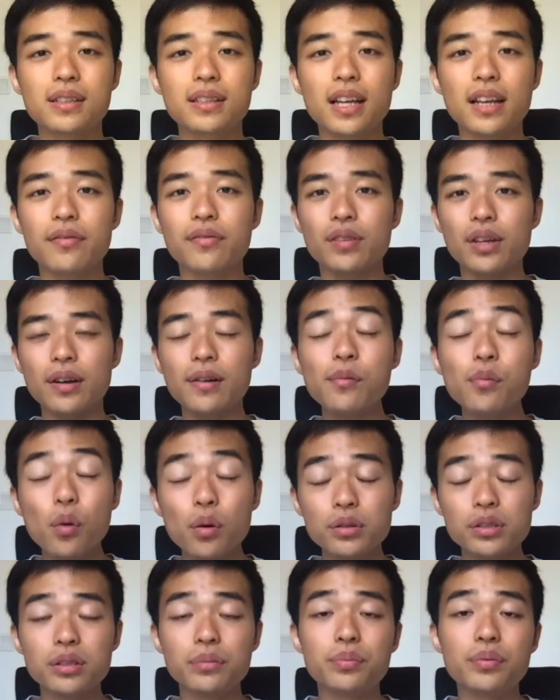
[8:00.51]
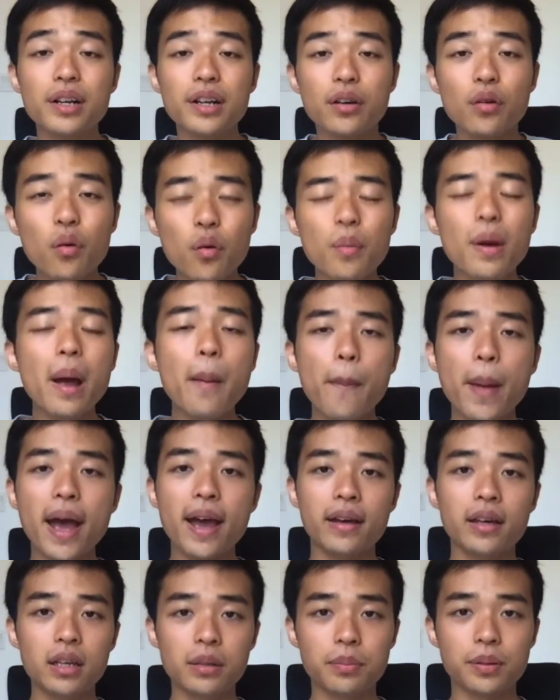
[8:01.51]
life, if I want to break all my bad
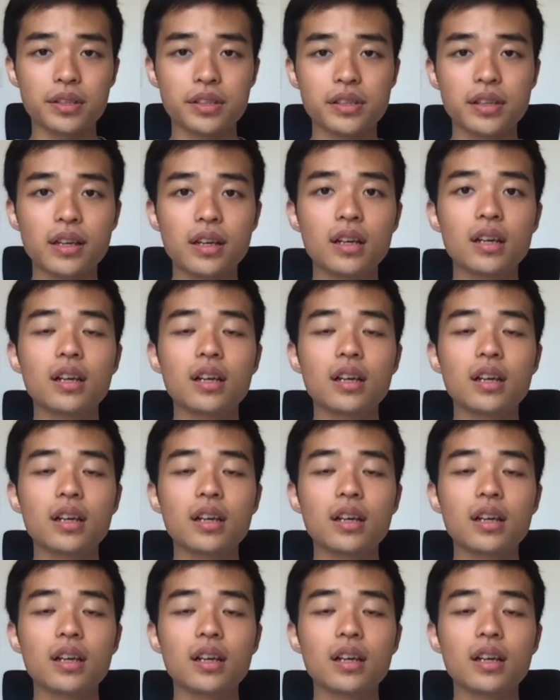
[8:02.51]
habits,